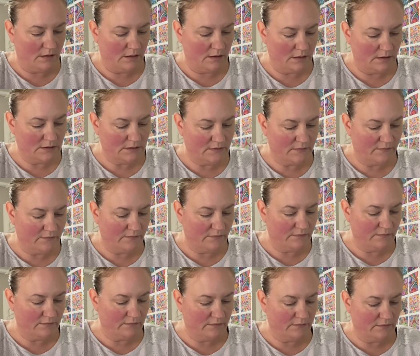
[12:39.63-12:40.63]
Just
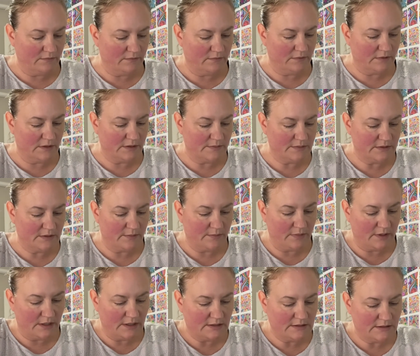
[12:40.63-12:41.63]
flip some
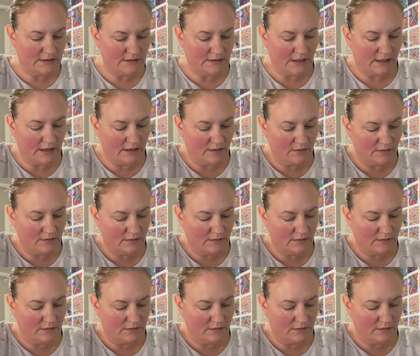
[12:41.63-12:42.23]
pieces out.